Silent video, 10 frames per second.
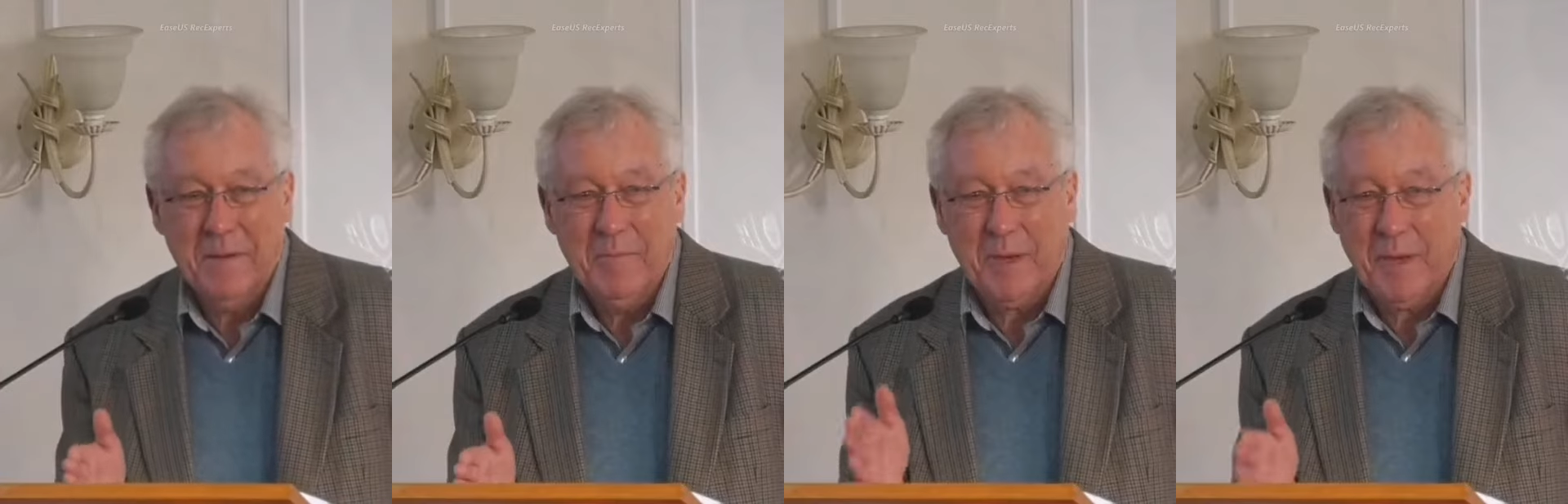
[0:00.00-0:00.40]

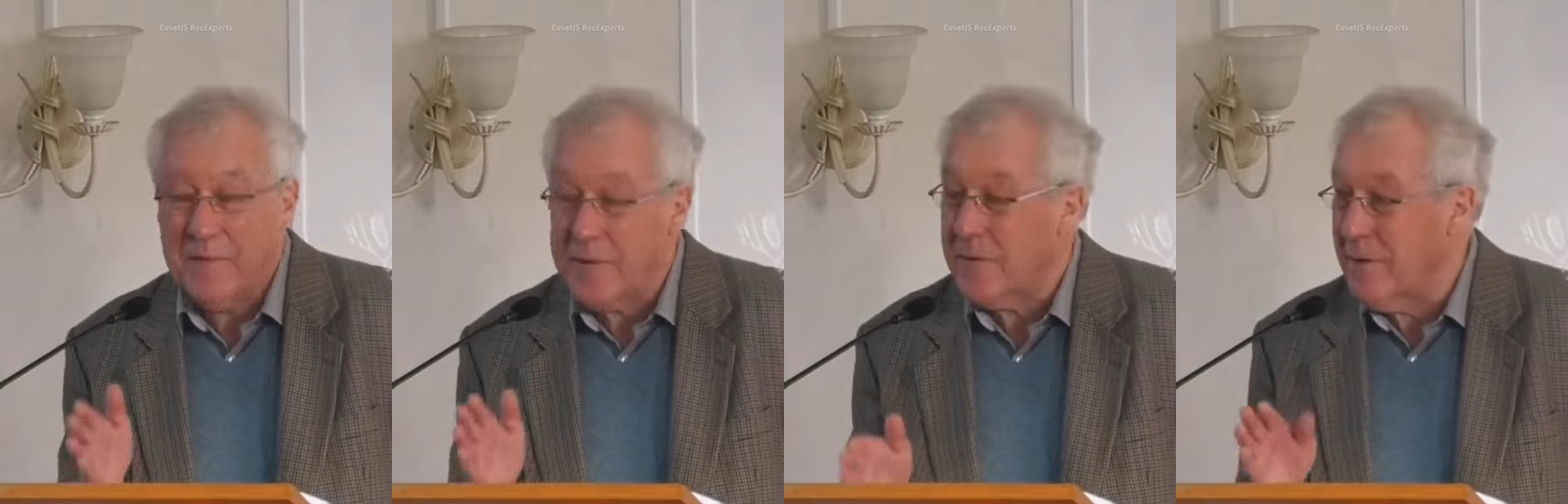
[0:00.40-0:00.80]
but I
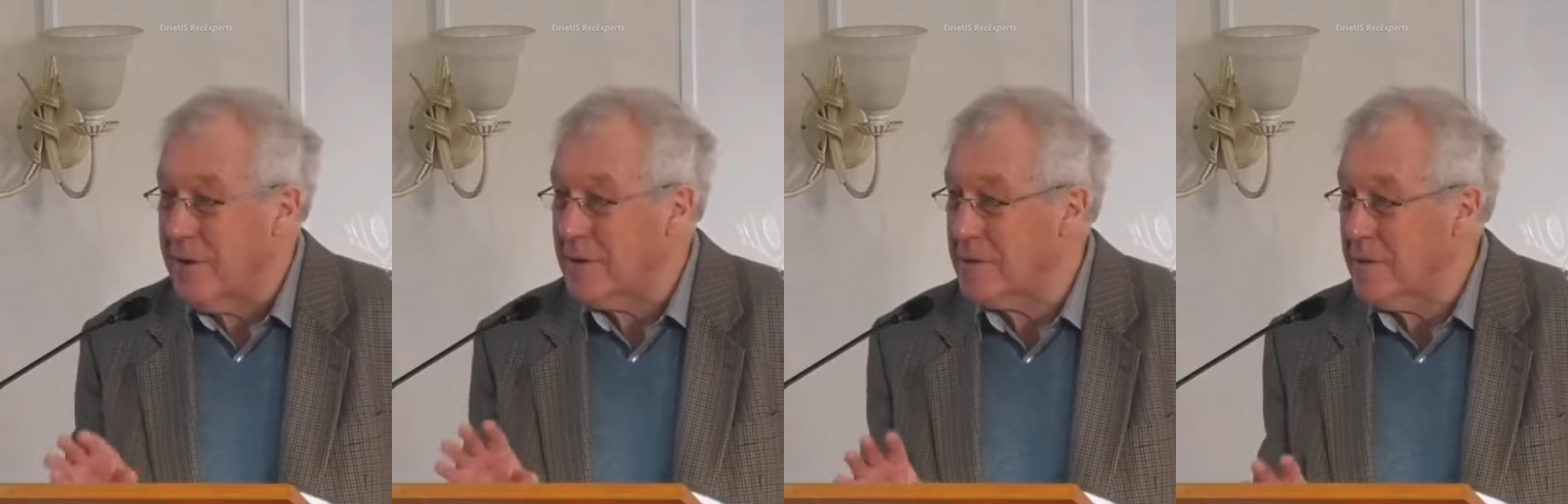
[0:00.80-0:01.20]
think there are
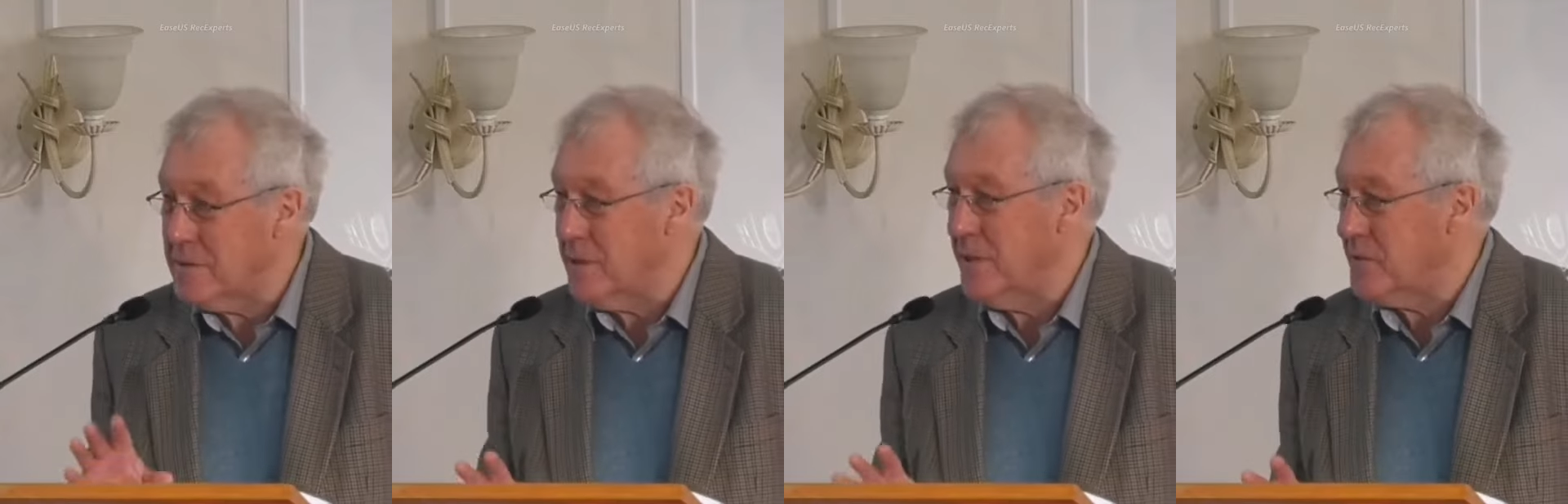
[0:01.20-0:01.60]

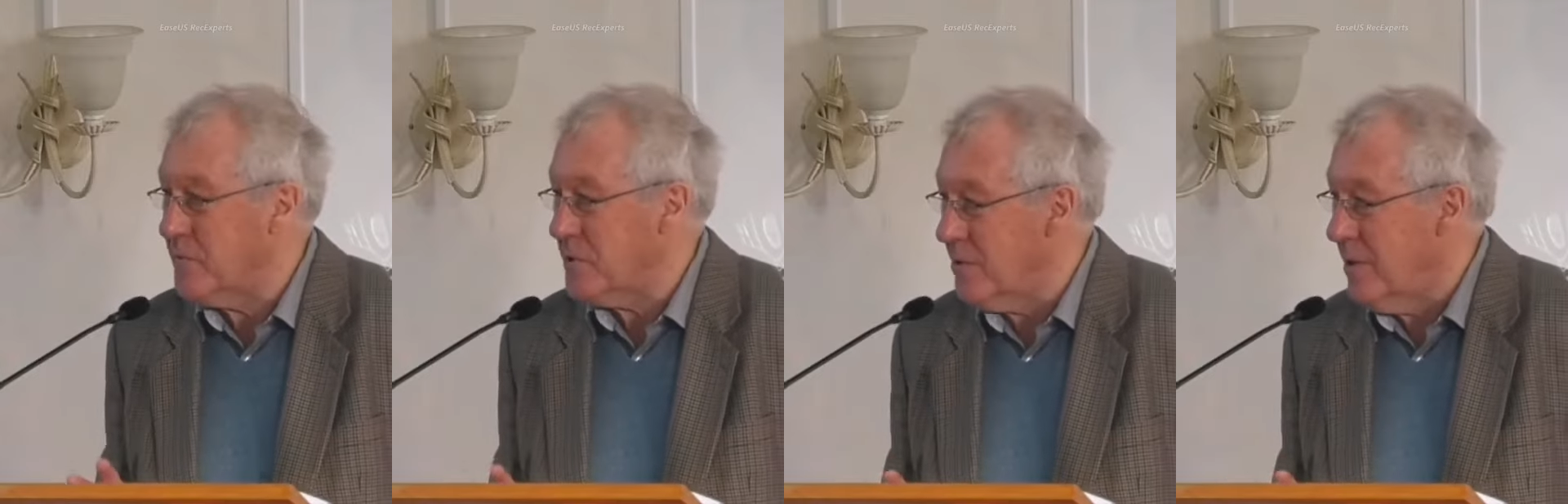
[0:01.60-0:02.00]
concerns
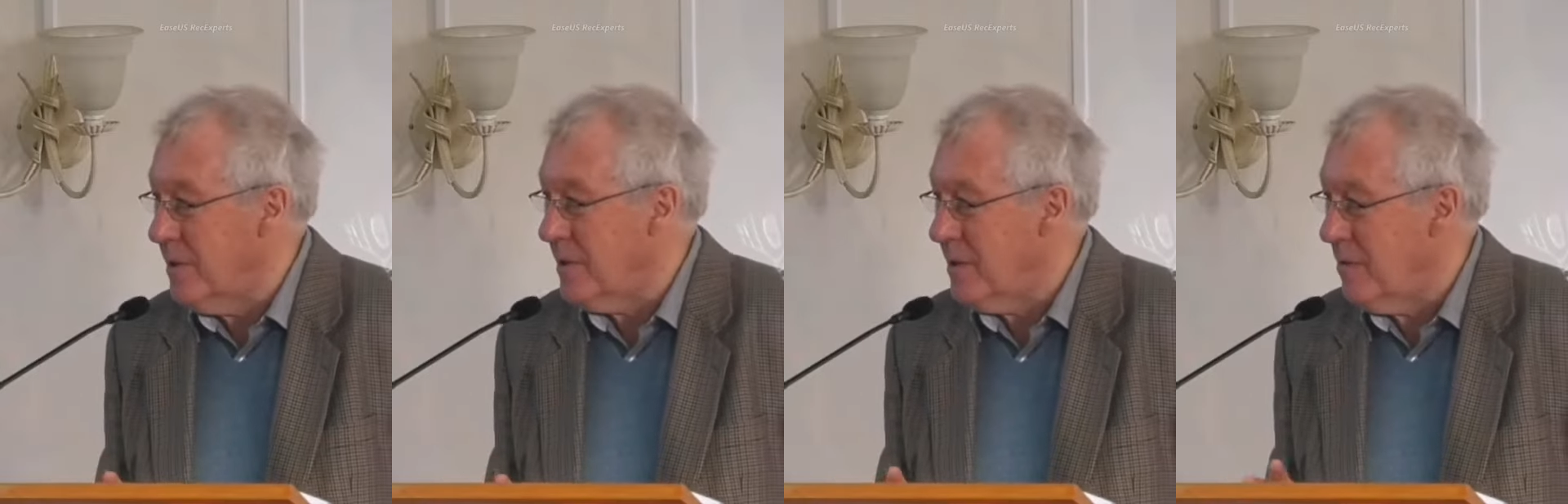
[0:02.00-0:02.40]
which there
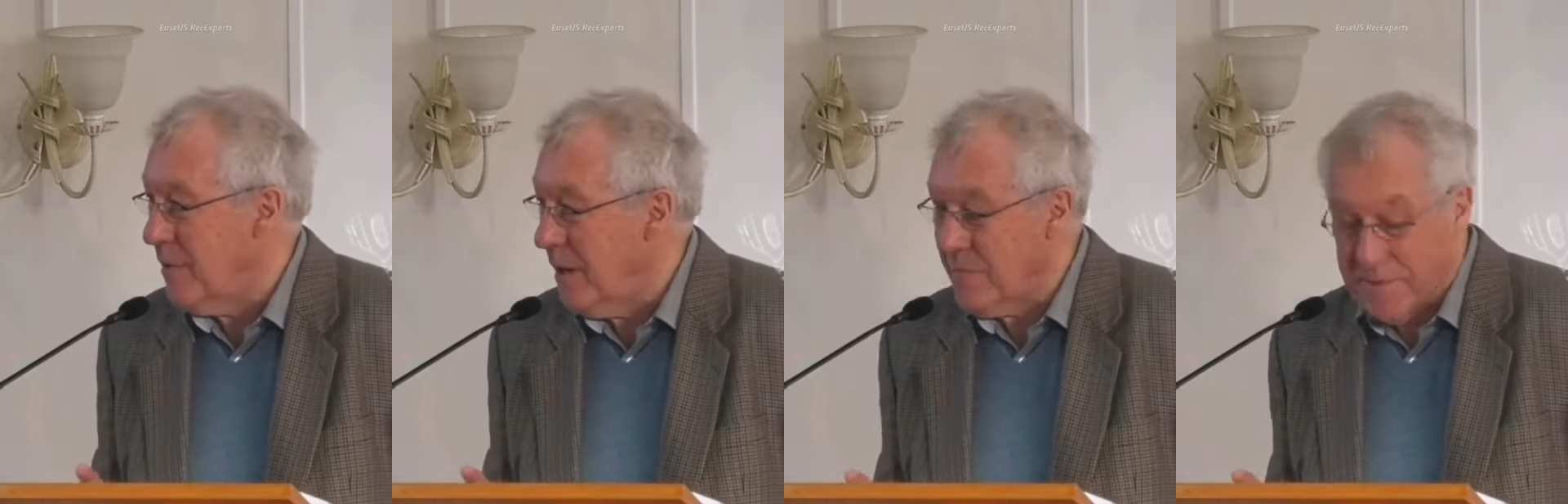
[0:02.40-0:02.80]
are
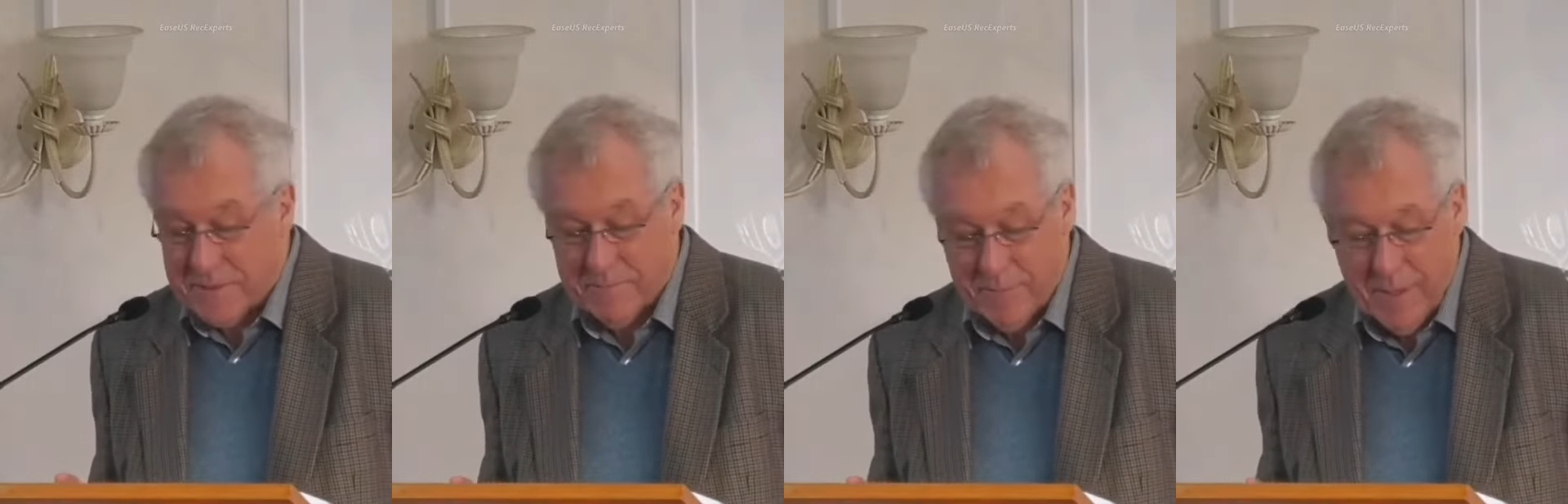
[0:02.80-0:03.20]
about
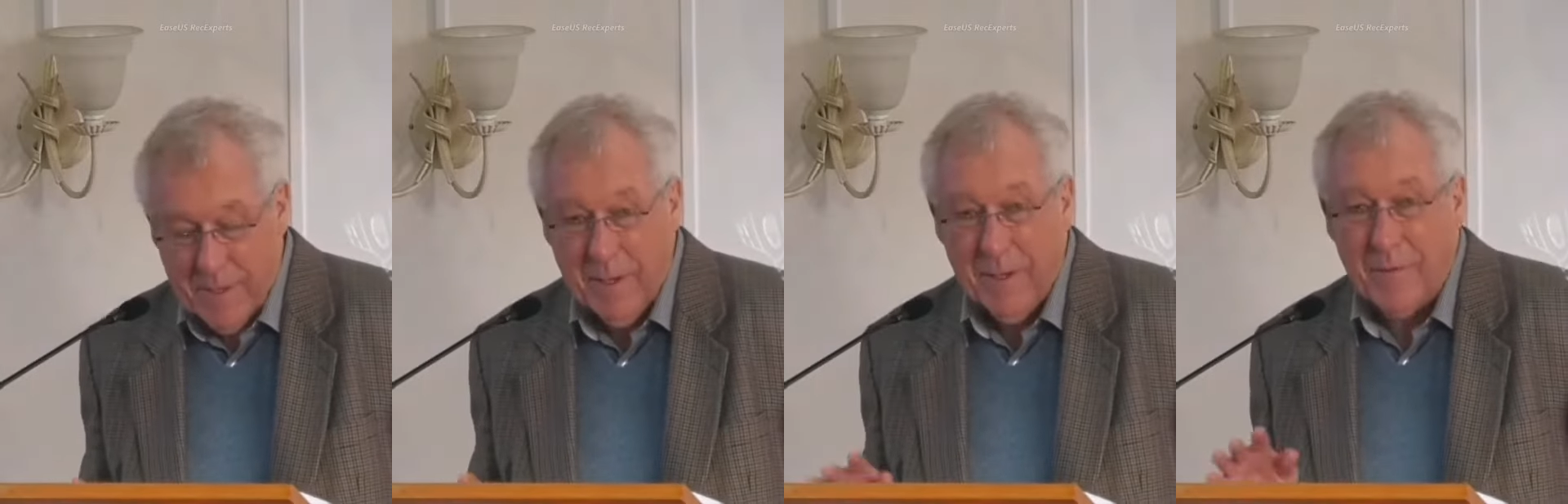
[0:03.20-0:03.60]
this.